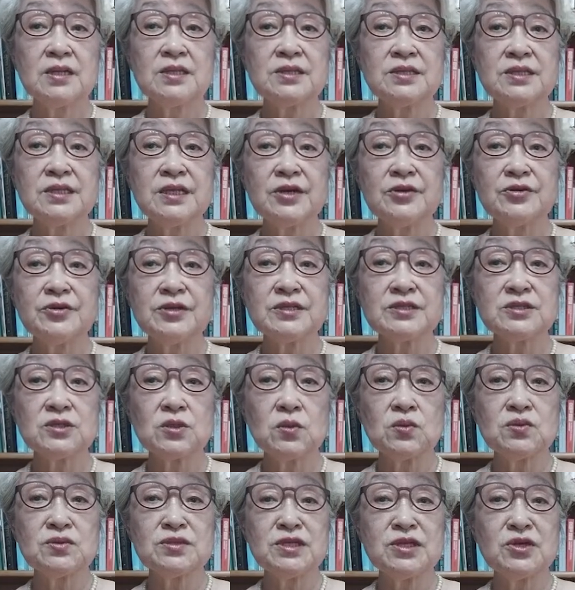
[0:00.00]
There is
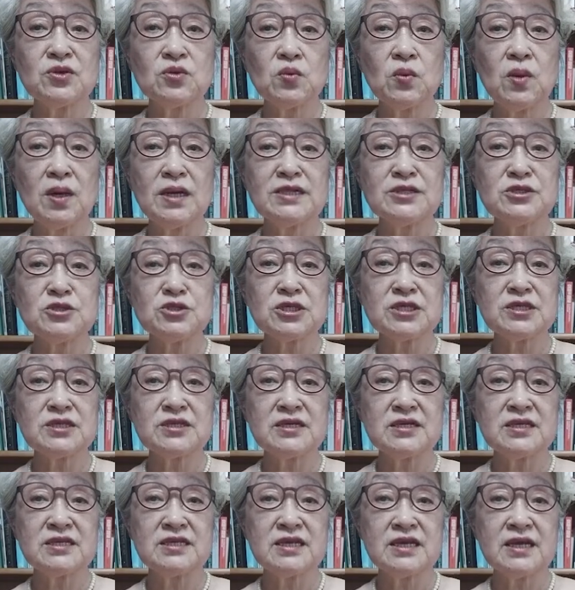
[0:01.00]
only one gender
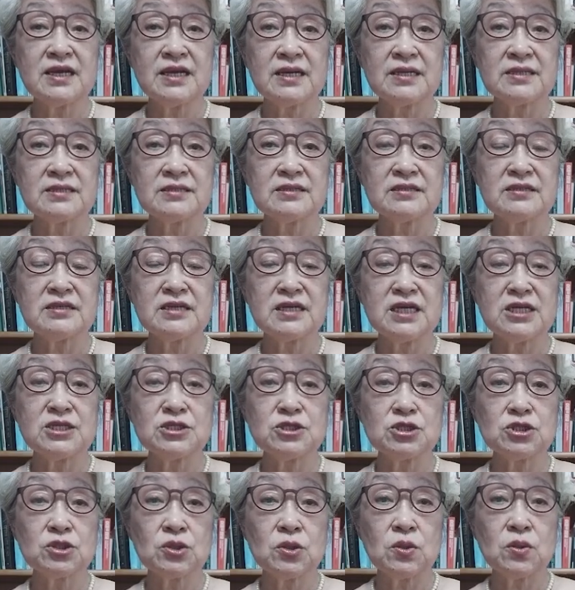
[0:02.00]
indicator in
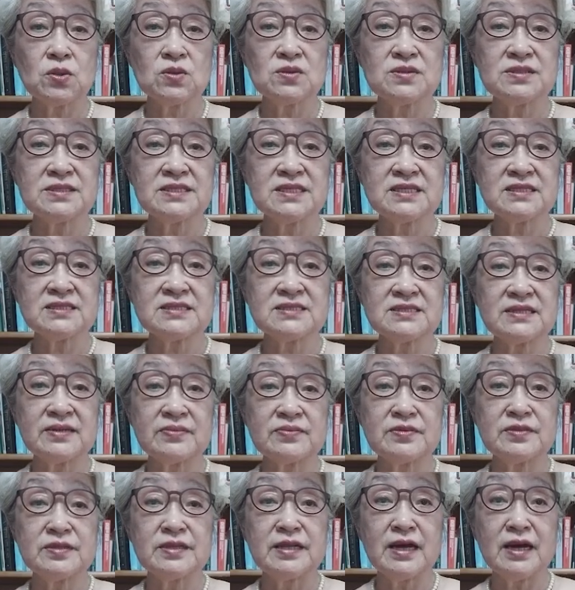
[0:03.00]
each goal, 6,
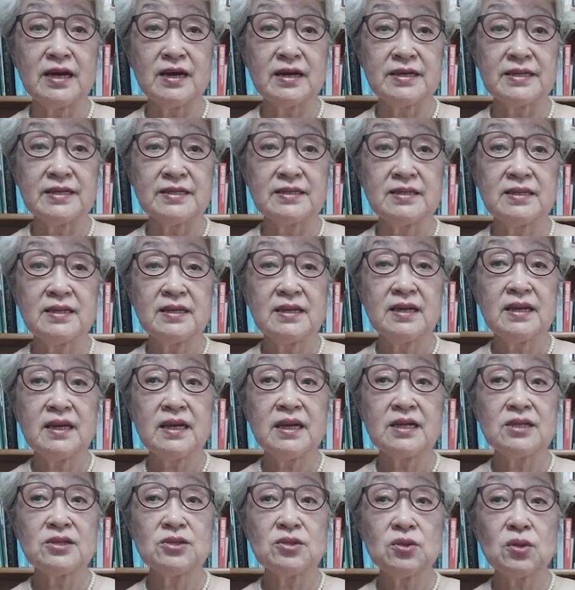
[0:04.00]
7, 9,
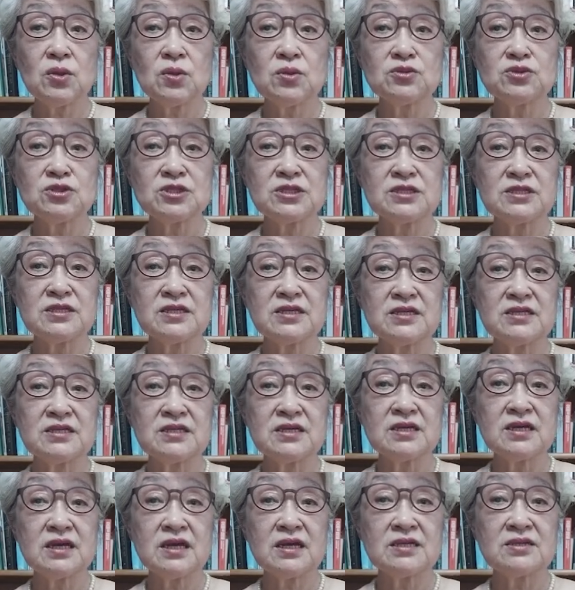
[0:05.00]
and no gender
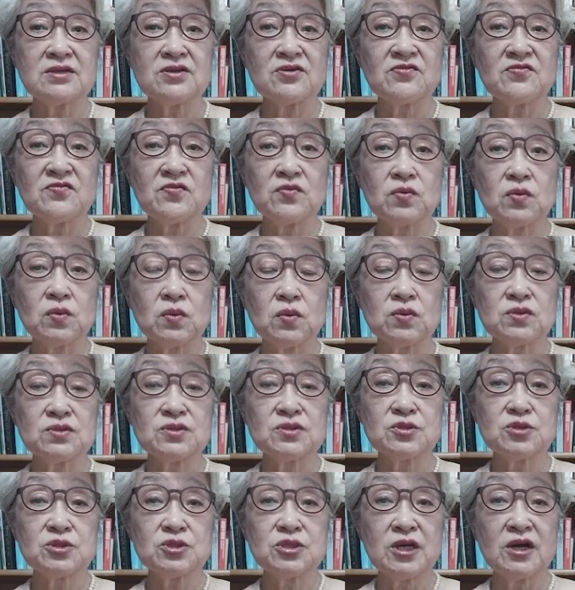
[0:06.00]
indicator for
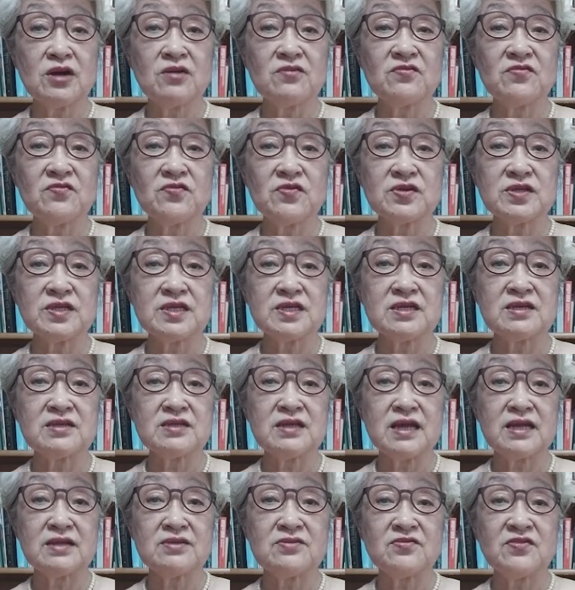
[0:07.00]
goals 12, 14,
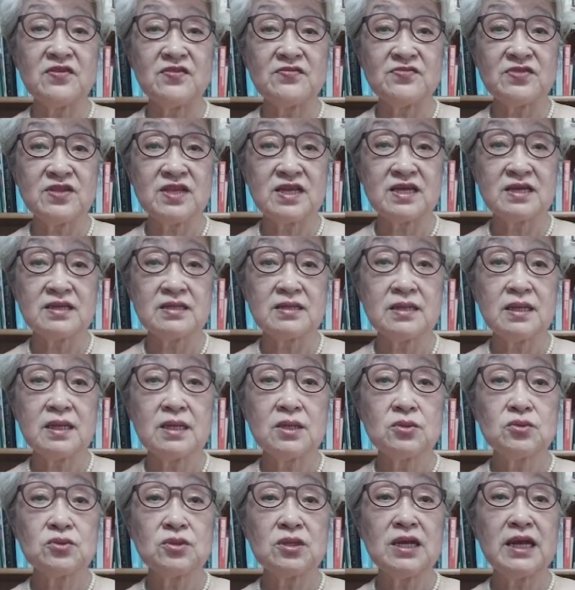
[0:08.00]
and 15
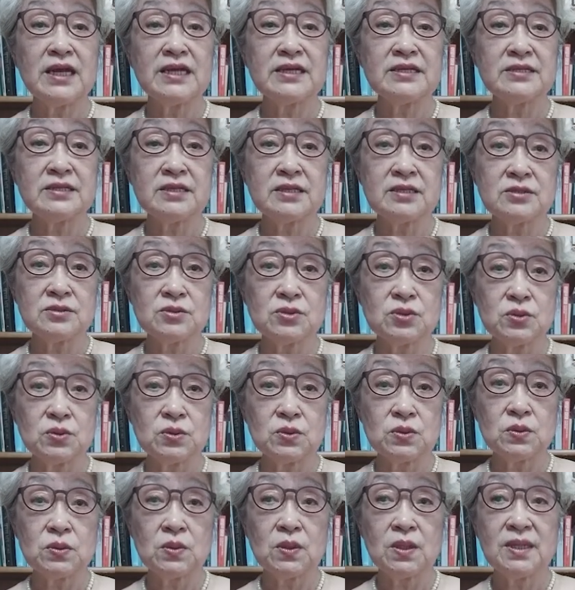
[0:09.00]
relating
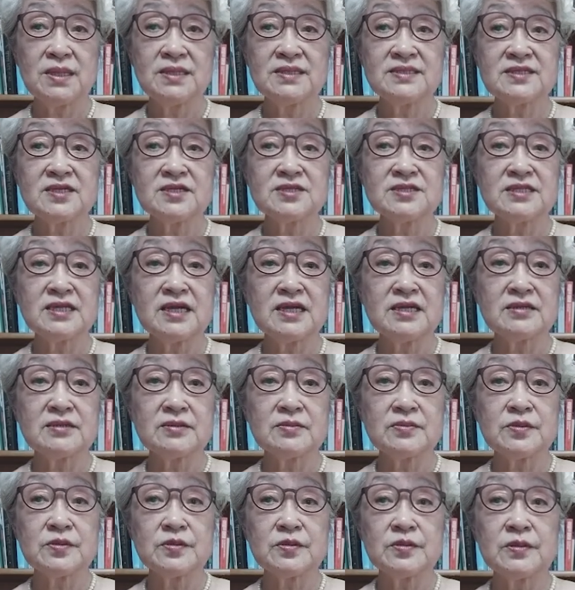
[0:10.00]
to
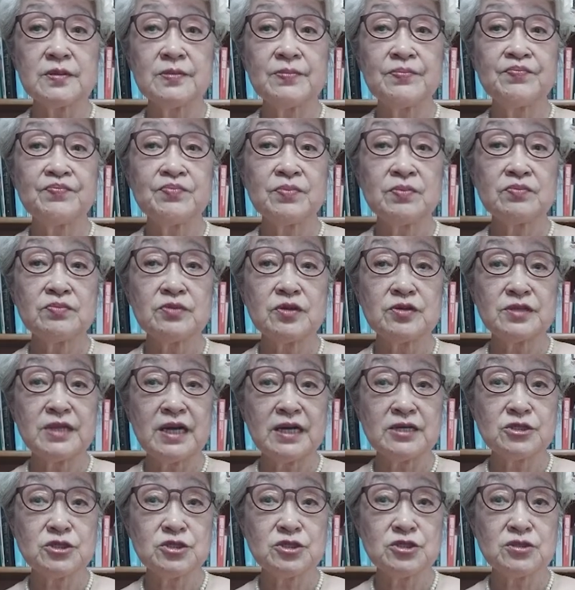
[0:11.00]
sustainable
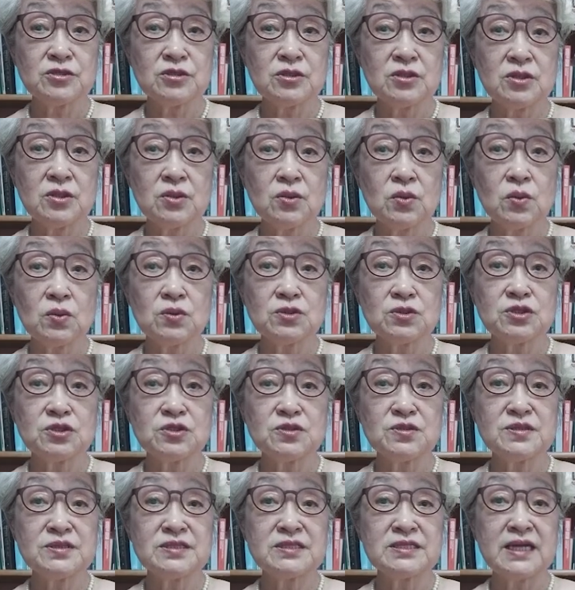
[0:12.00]
production,
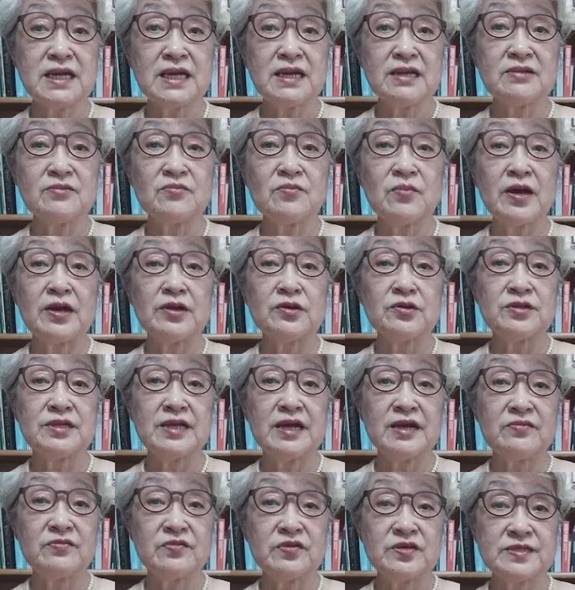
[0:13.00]
oceans, and
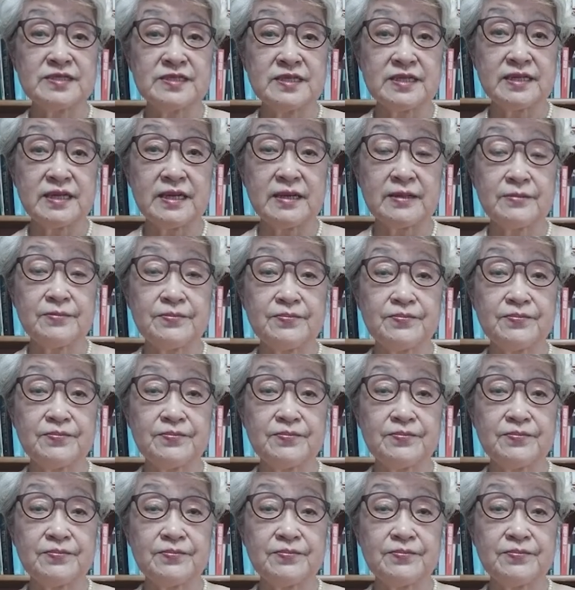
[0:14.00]
biodiversity.